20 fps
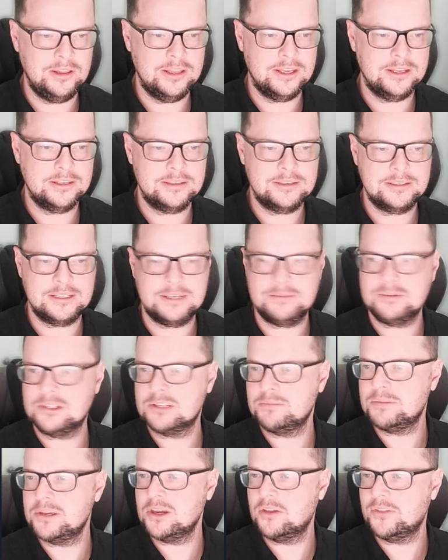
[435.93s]
it seems to
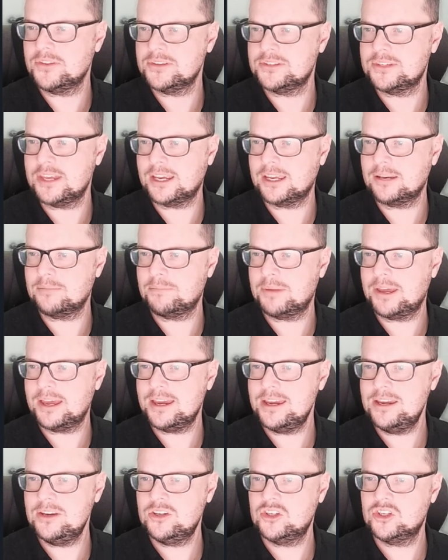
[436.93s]
be on the 2nd
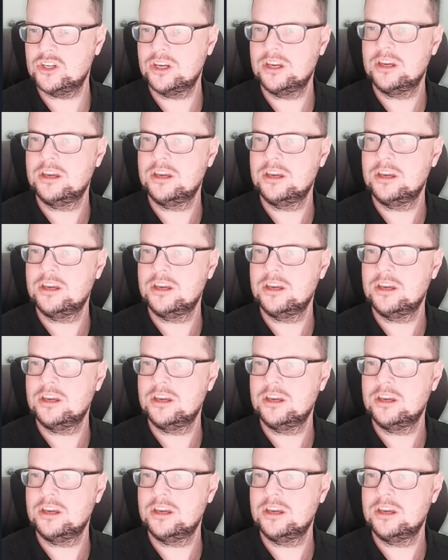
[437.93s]
page,